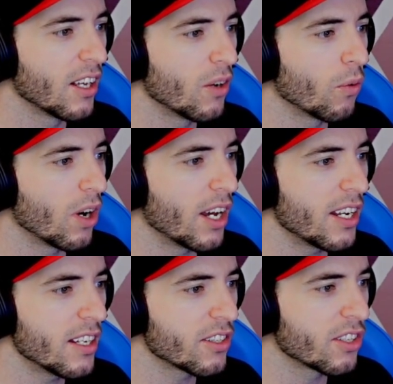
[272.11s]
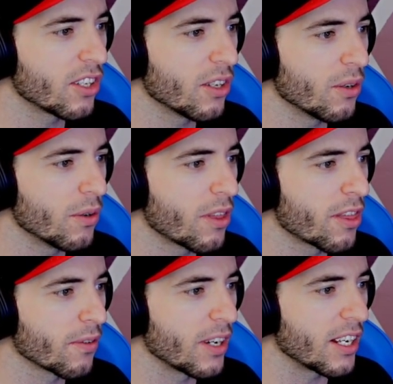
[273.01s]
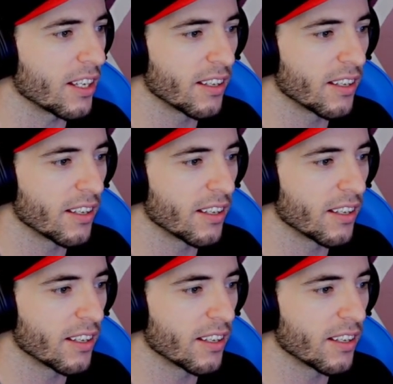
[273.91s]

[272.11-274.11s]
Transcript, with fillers: One, two, three.